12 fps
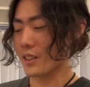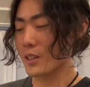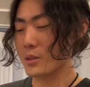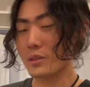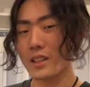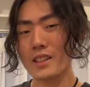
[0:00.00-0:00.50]
Guys,
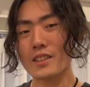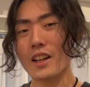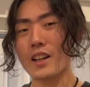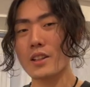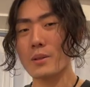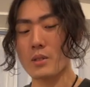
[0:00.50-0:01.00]
the next
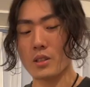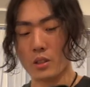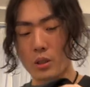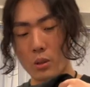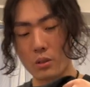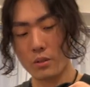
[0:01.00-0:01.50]
item is a
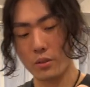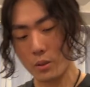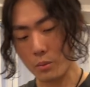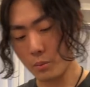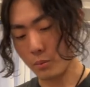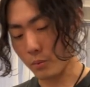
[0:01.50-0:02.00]
coat
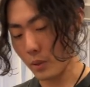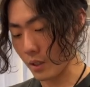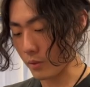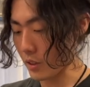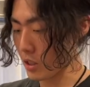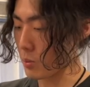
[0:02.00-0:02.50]
from my
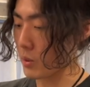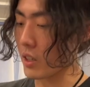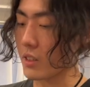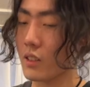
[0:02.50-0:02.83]
friend's brand